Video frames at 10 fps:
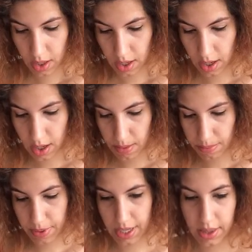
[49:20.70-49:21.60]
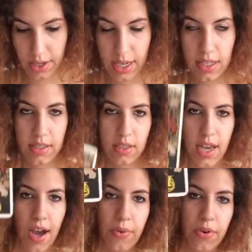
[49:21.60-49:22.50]
But there is a
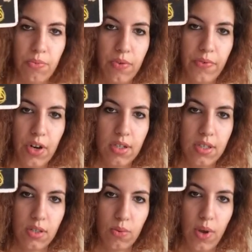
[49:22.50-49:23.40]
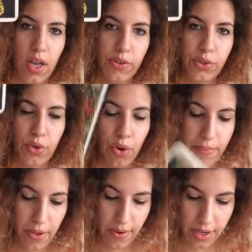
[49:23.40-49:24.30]
Tower in reverse as well.
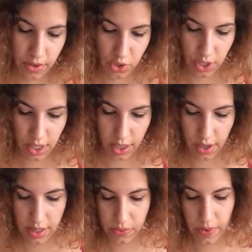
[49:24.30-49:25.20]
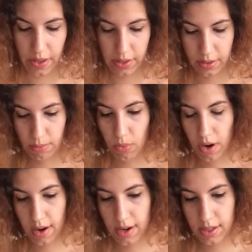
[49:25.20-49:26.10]
Scorpio energy here, as well as
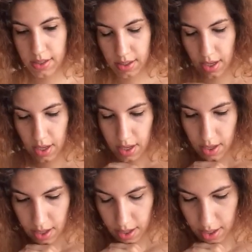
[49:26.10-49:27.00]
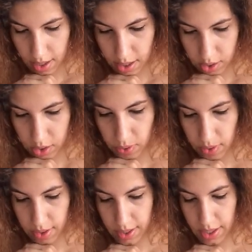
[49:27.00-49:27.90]
Mars. So
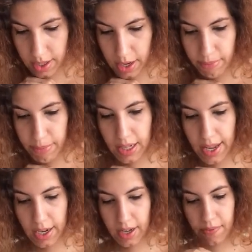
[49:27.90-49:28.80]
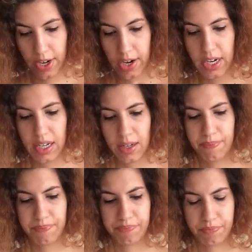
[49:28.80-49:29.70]
there could have been like a very
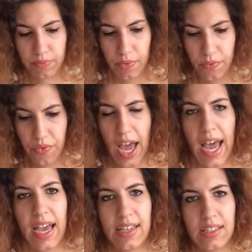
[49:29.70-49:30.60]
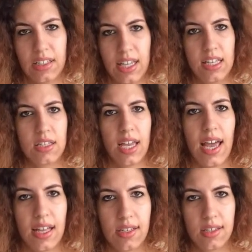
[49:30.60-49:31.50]
fast,
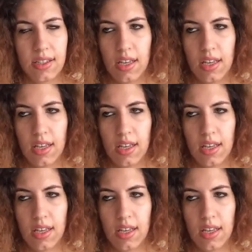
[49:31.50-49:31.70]
intense